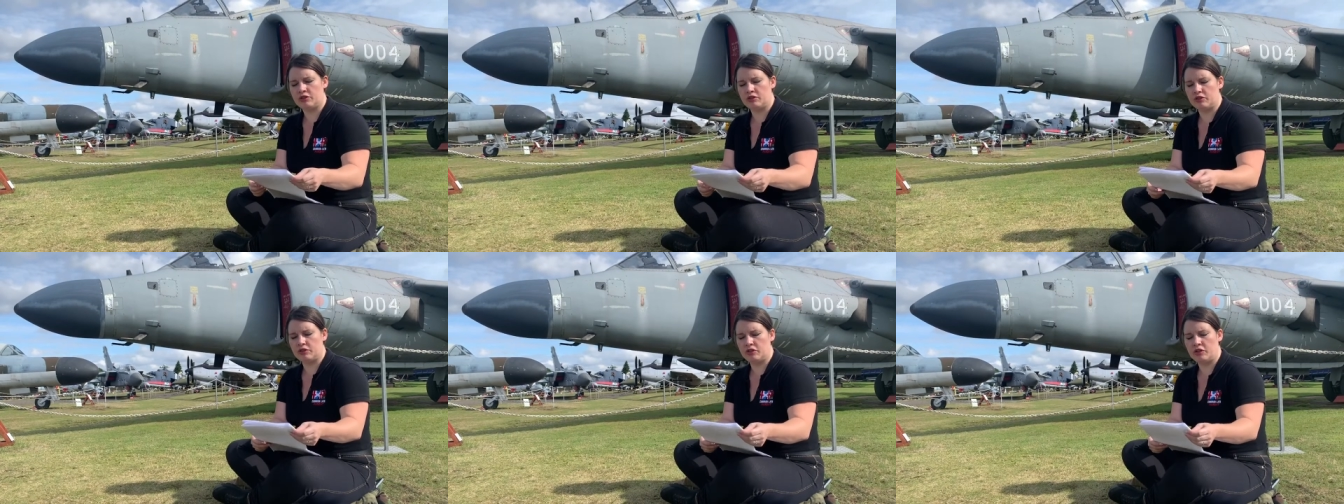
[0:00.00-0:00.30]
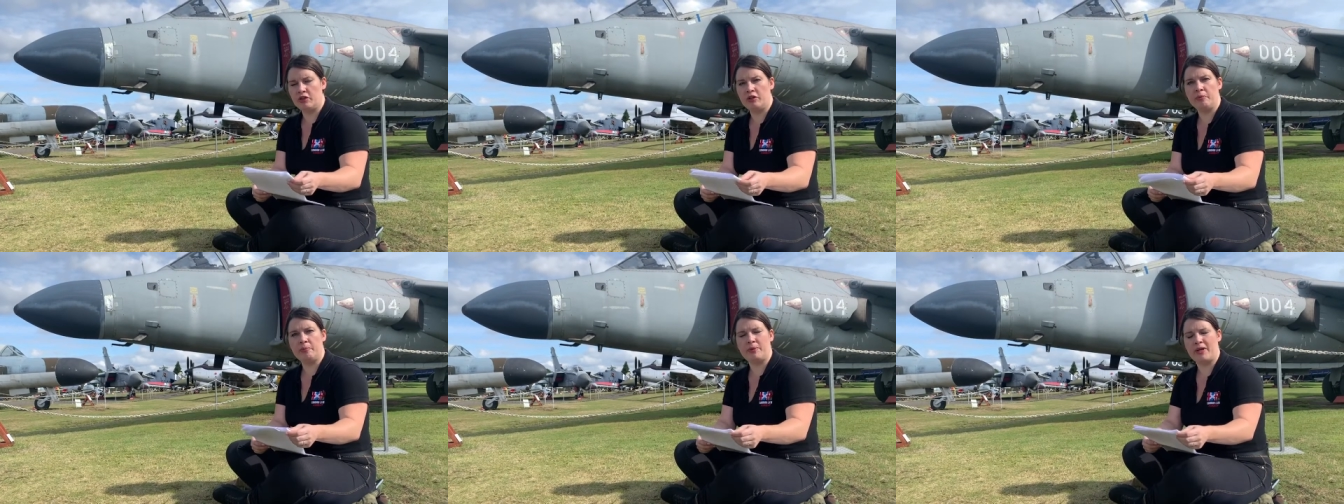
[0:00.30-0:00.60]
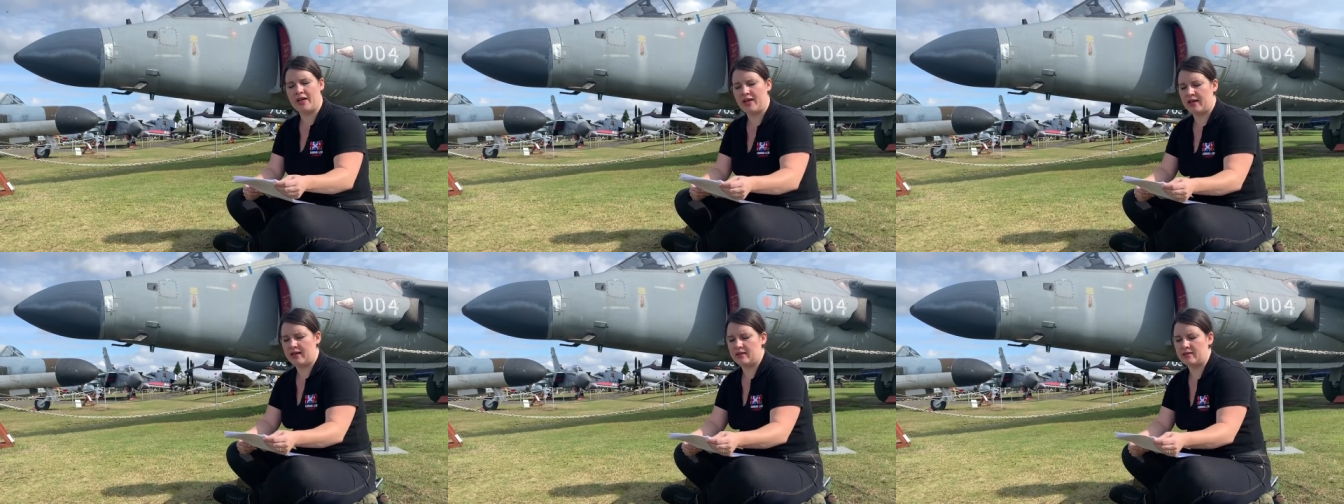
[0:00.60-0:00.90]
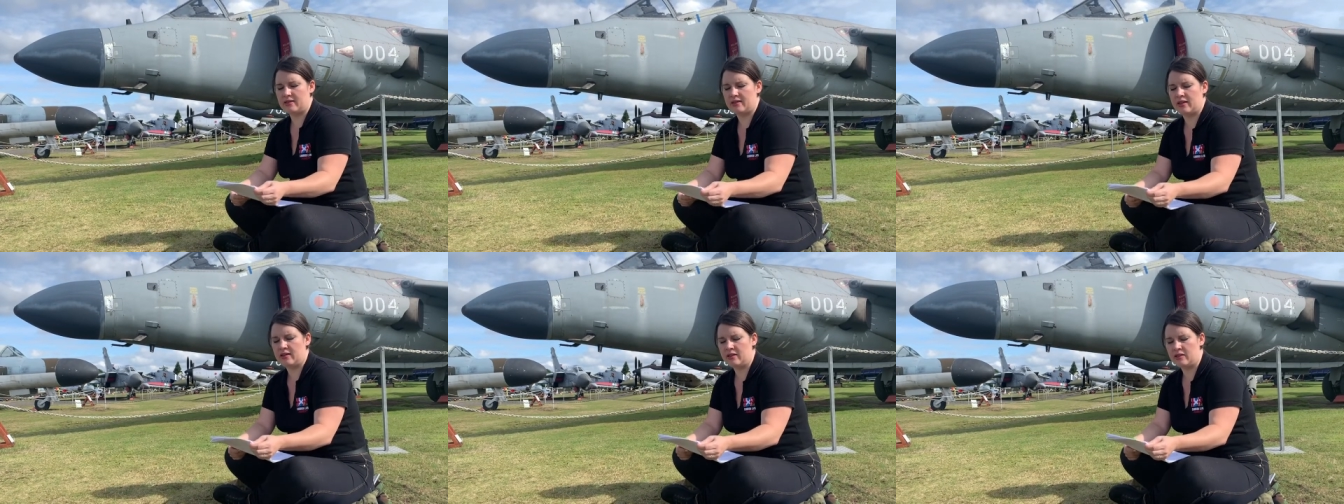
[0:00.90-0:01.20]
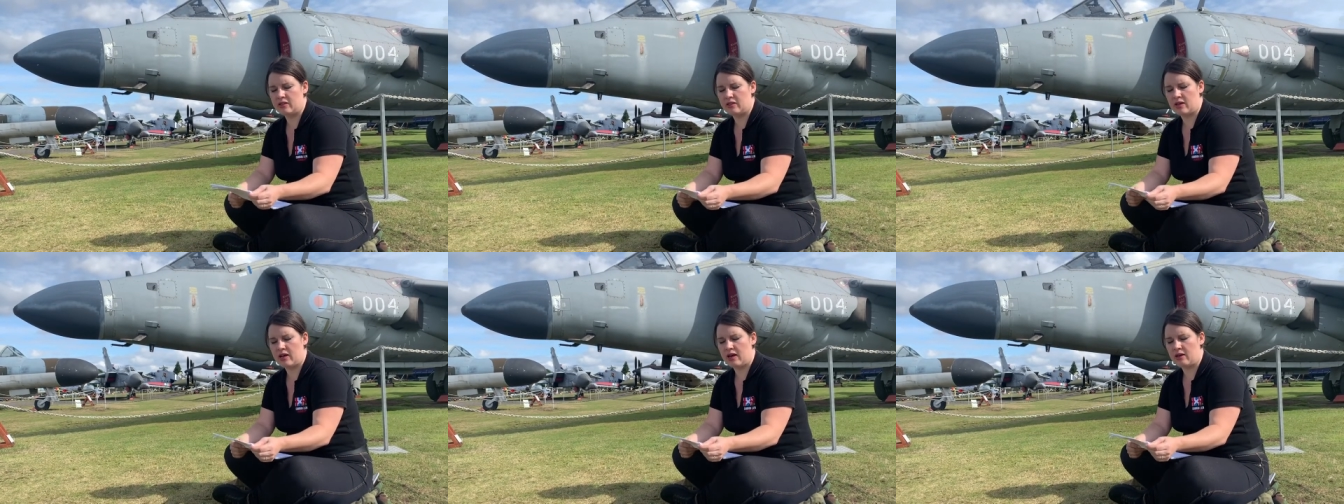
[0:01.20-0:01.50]
new peers into
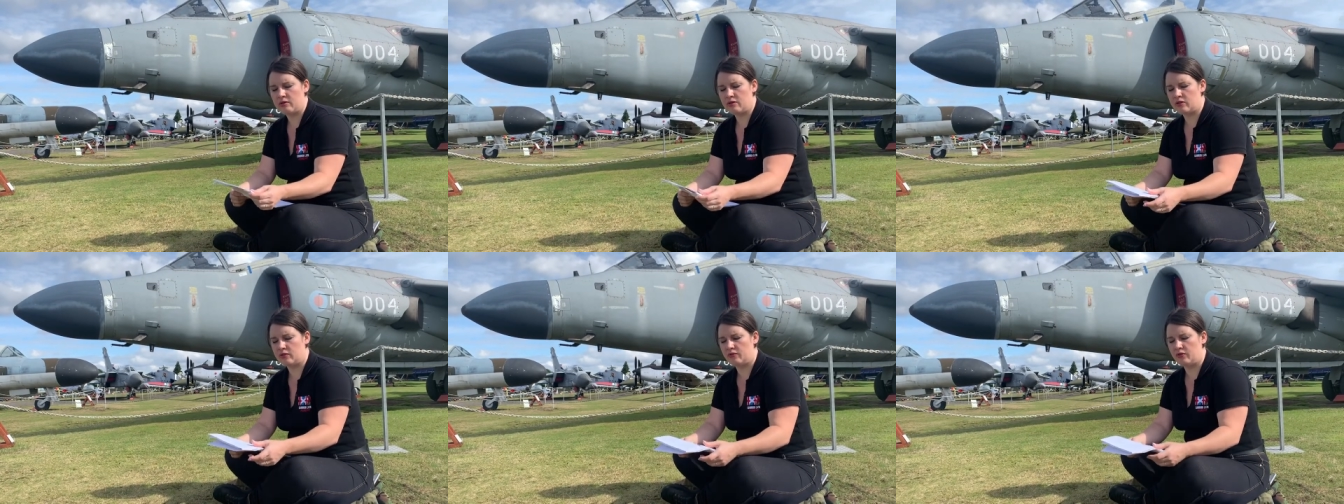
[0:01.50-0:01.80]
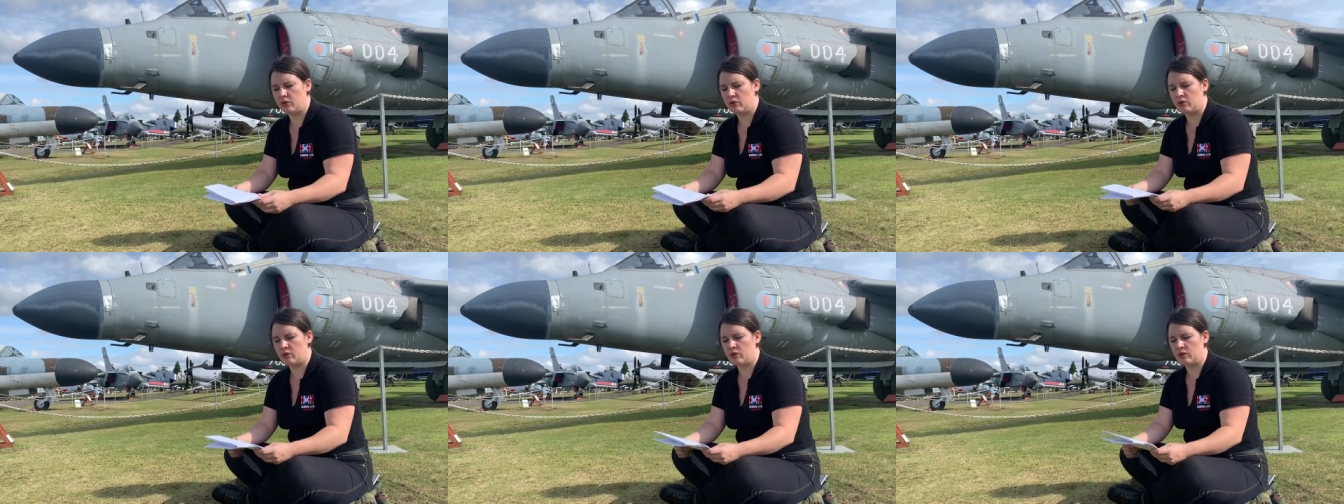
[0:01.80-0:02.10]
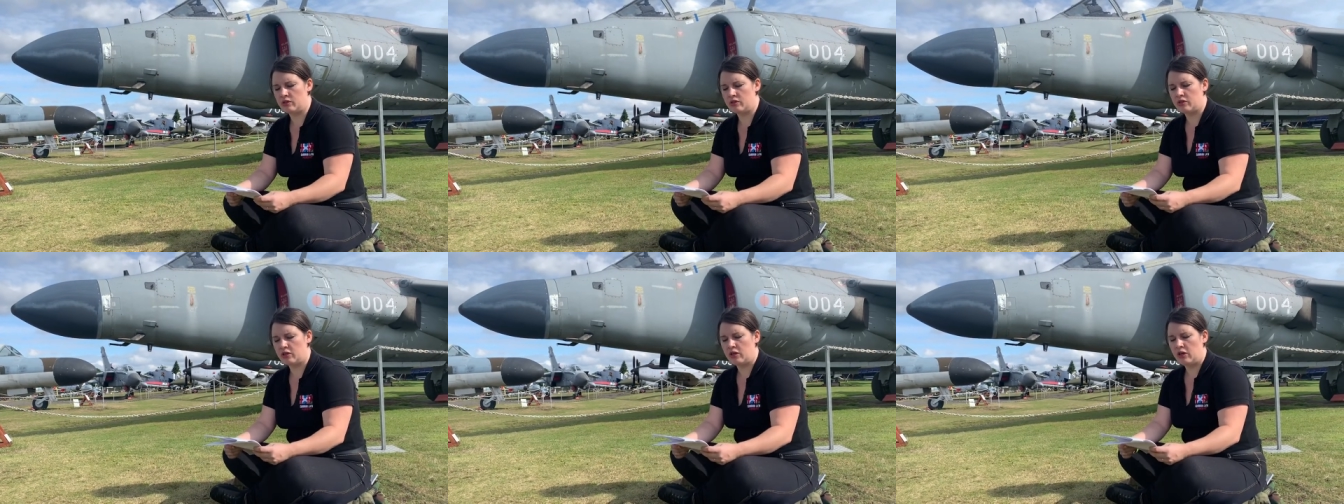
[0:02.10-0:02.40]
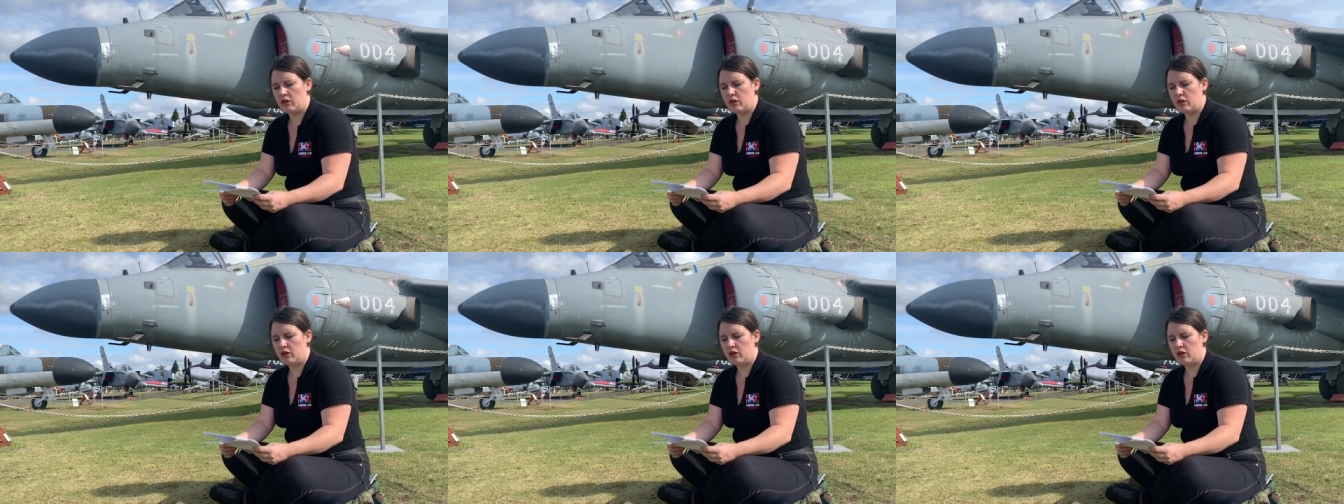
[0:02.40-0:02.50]
the House of Lords